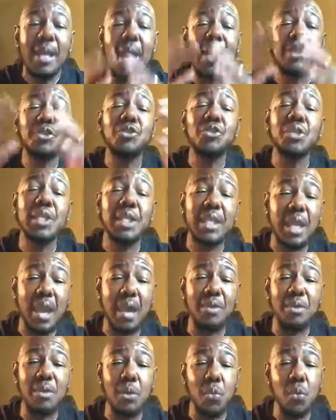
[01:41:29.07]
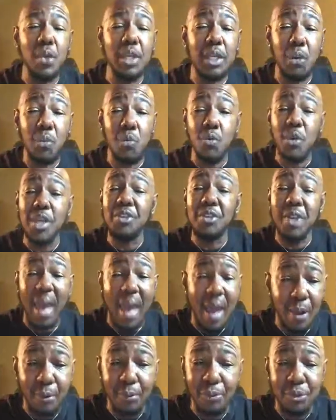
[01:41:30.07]
And together we can reach
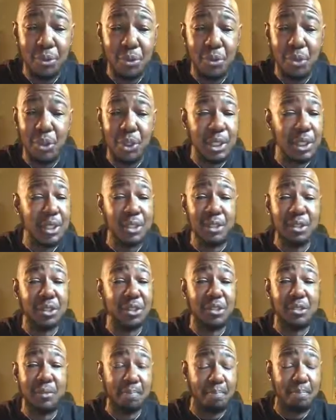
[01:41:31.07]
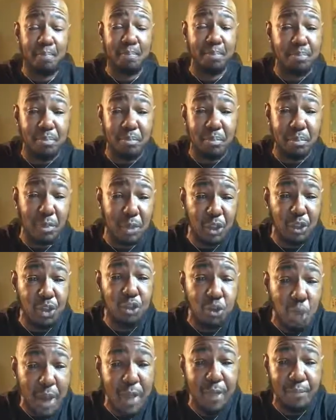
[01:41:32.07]
out to these
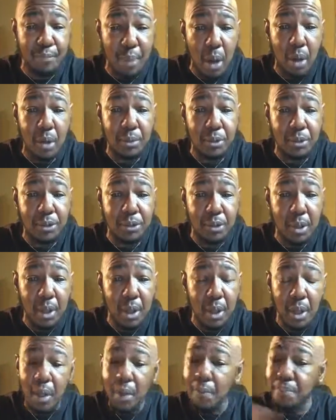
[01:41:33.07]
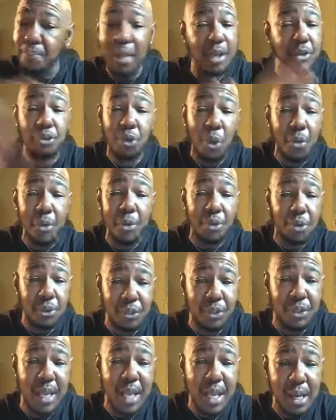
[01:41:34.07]
straight folks that don't
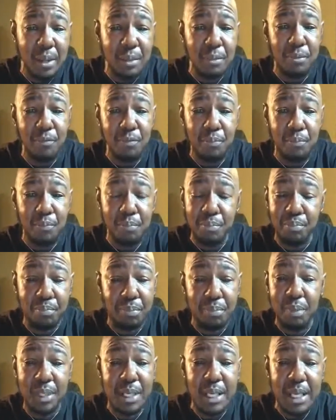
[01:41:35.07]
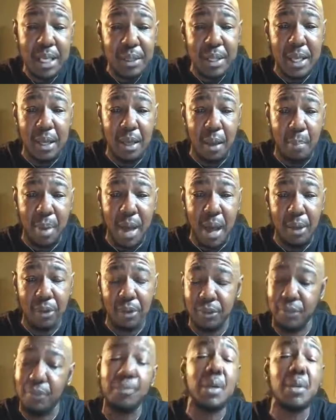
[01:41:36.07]
understand anything about
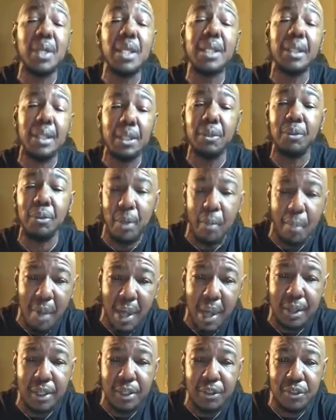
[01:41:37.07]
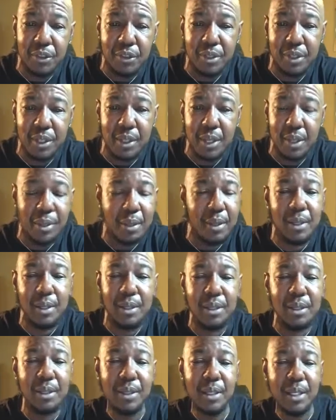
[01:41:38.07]
us, very little about us.
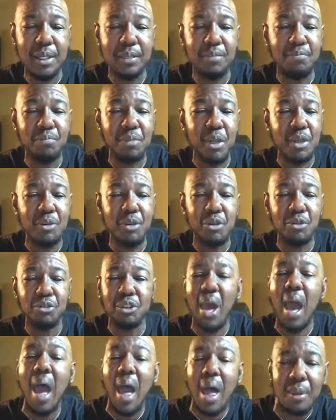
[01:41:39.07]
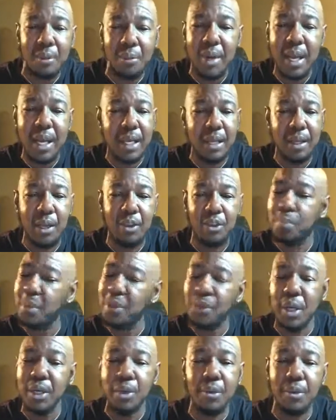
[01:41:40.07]
They're tolerating us,
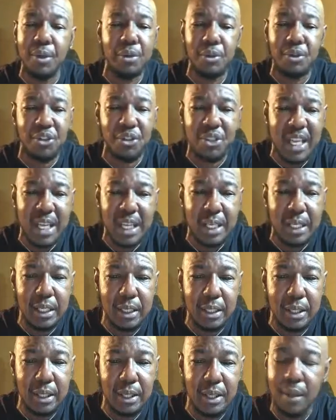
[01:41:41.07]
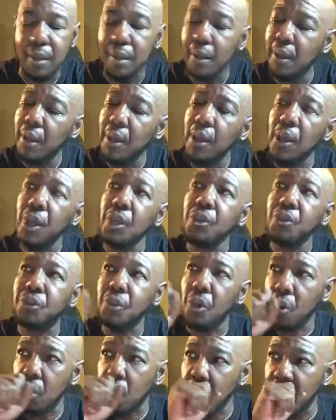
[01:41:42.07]
but they don't understand anything.
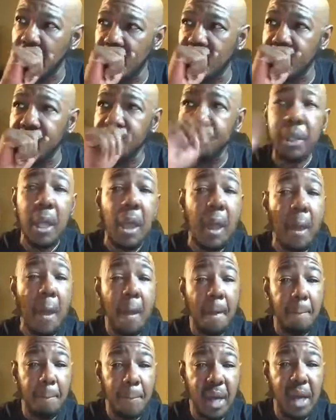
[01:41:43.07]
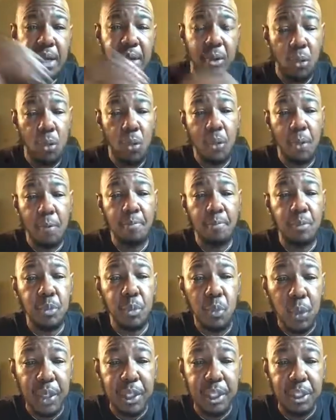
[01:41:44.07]
So, but
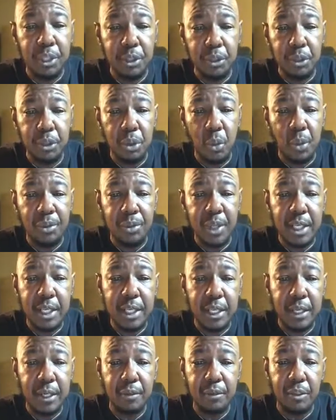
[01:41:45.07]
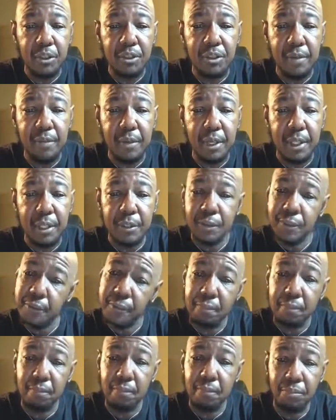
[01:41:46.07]
we need to do what they did in the 70s,
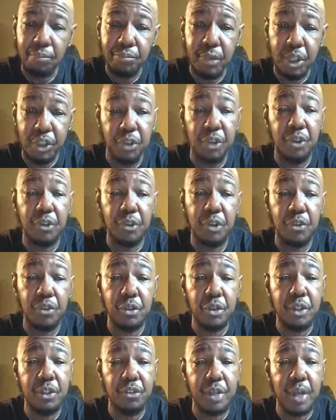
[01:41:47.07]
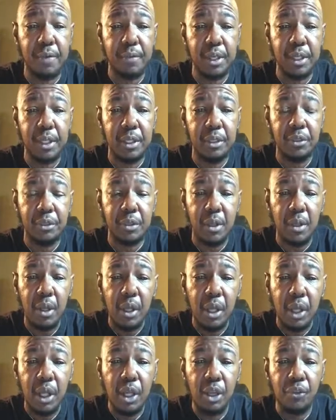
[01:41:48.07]
the 60s and the 70s,
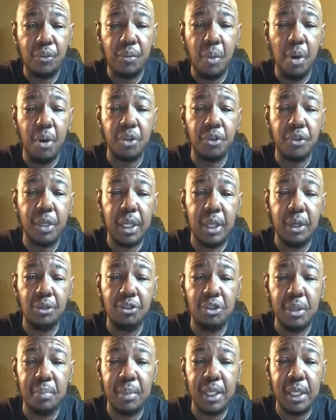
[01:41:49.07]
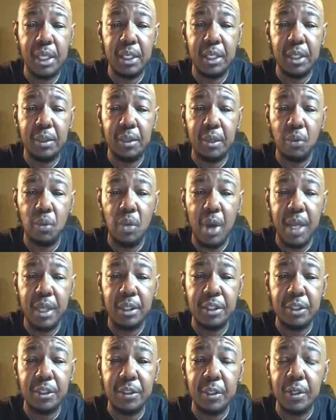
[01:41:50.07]
as far as the LGBT getting their
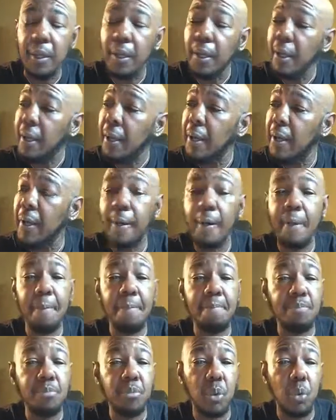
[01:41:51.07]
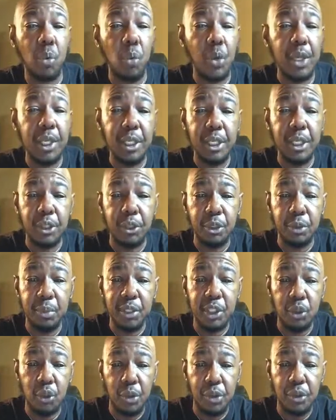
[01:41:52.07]
rights. We need to
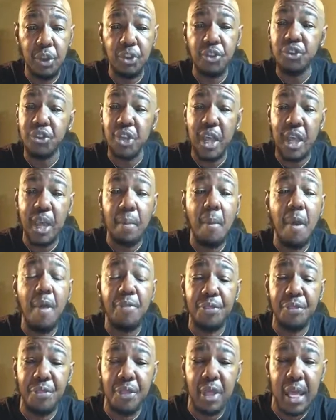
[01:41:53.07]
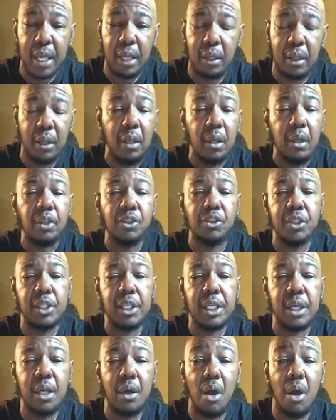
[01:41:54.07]
be doing the same thing to
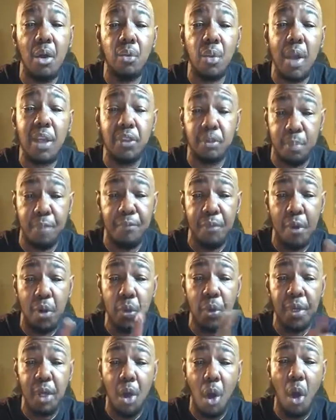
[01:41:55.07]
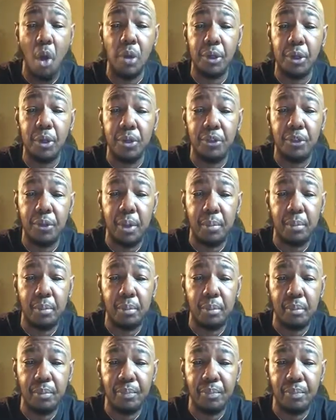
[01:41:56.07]
get our rights before we all lose them.